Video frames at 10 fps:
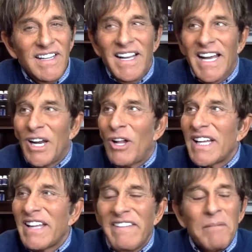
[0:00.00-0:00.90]
And all I
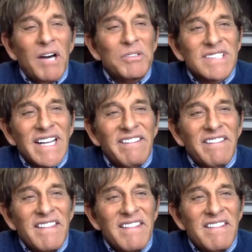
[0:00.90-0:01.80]
could think about was, like,
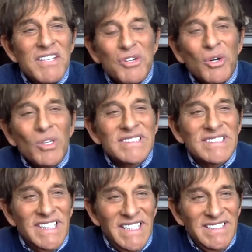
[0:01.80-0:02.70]
this girl is
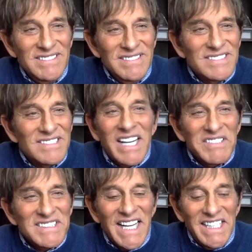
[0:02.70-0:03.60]
sitting, not even
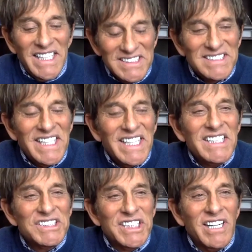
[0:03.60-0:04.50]
standing, she's sitting in
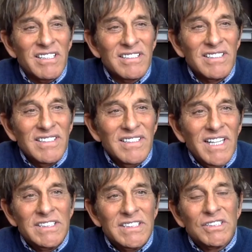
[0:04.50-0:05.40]
a chair,
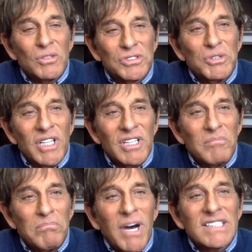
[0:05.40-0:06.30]
and she sold
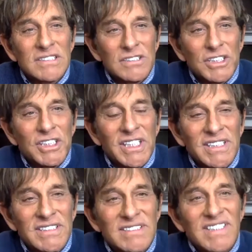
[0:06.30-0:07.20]
200 boxes of
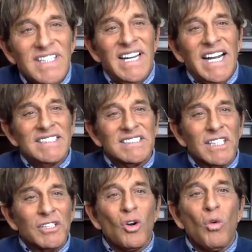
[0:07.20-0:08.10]
cookies. And I got this
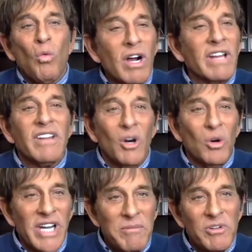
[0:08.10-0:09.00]
other girl walking the whole
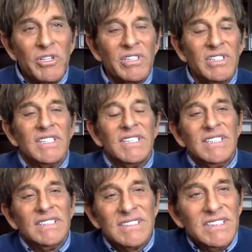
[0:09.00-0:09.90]
neighborhood,
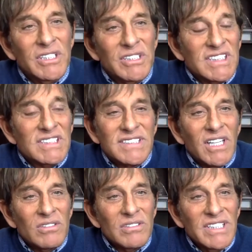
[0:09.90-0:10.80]
you know, just
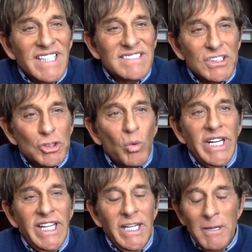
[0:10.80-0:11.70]
sell in less than
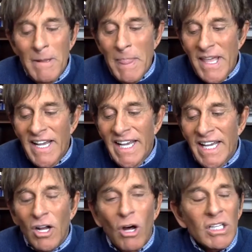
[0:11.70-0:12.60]
20.
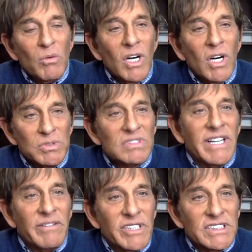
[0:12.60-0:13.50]
And all it was
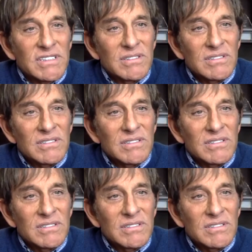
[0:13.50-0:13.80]
leverage.